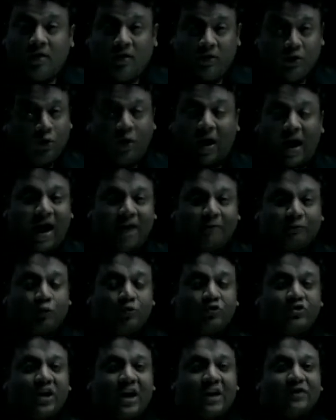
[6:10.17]
You have
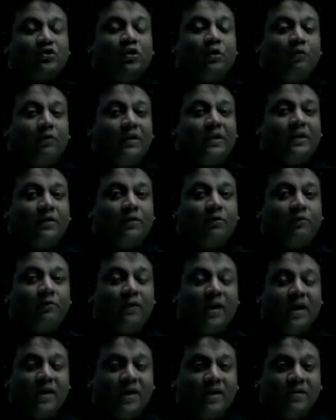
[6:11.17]
to judge whether the
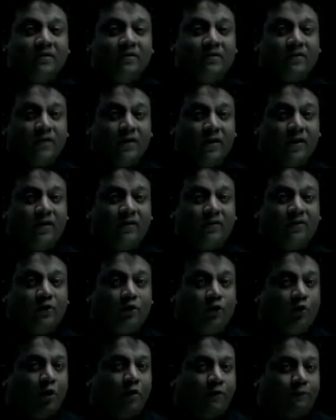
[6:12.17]
variance is
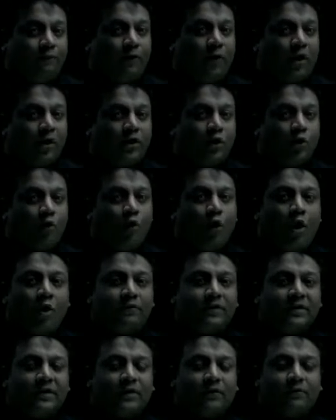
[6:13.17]
good for you or
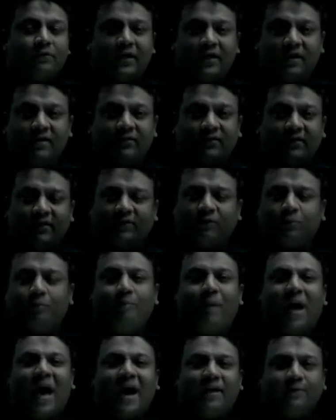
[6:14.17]
whether the variance is
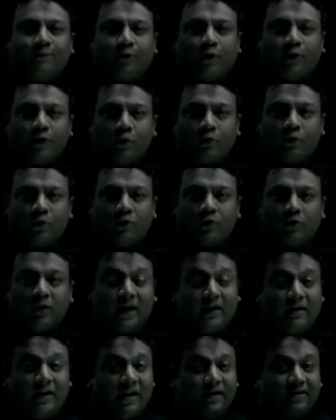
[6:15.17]
bad for you.
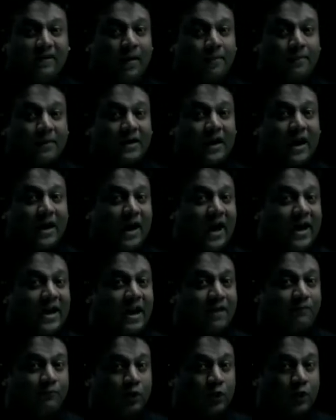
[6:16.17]
Like the example that I
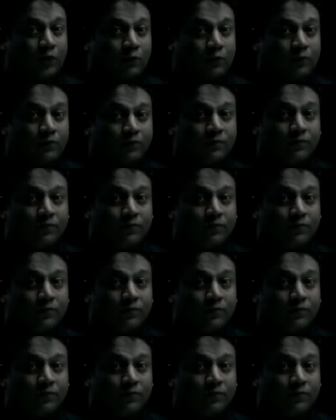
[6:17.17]
gave to you.